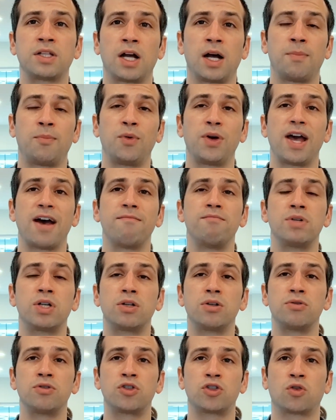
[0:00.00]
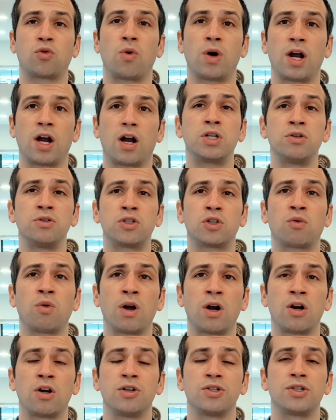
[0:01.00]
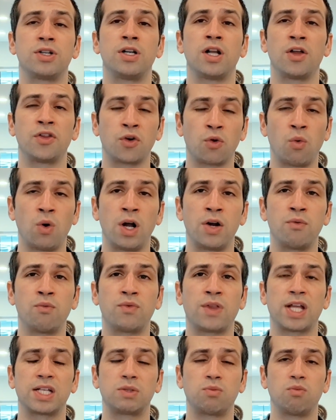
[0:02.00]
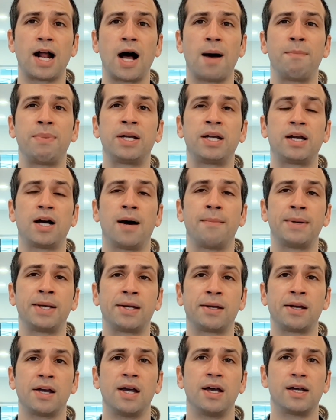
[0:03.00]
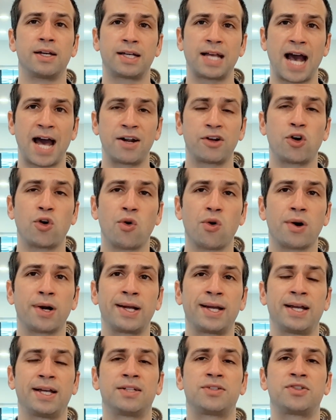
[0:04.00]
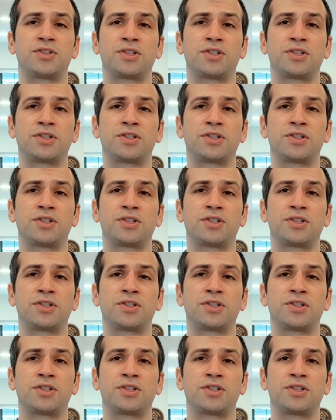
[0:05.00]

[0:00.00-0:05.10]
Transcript: up, we have Magoon Square. Magoon Square is another one that's up and coming category. It's